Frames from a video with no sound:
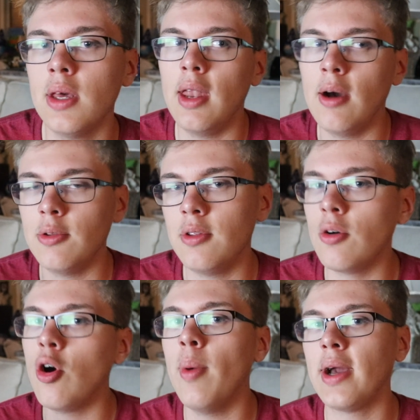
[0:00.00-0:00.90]
and I would
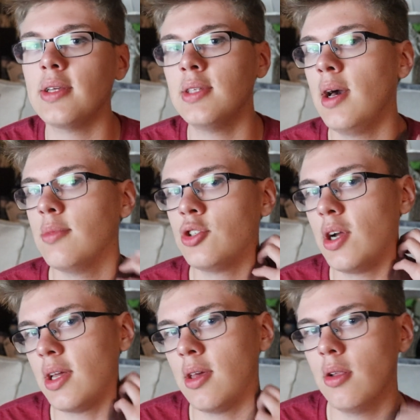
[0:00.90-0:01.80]
still go back in time to
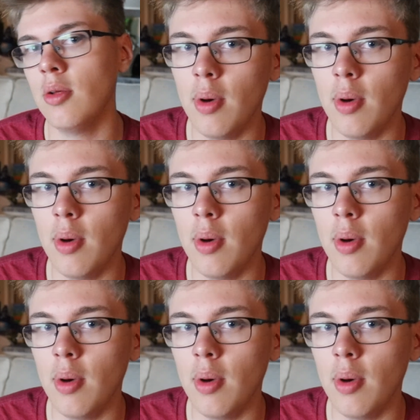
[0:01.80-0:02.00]
try to kill him.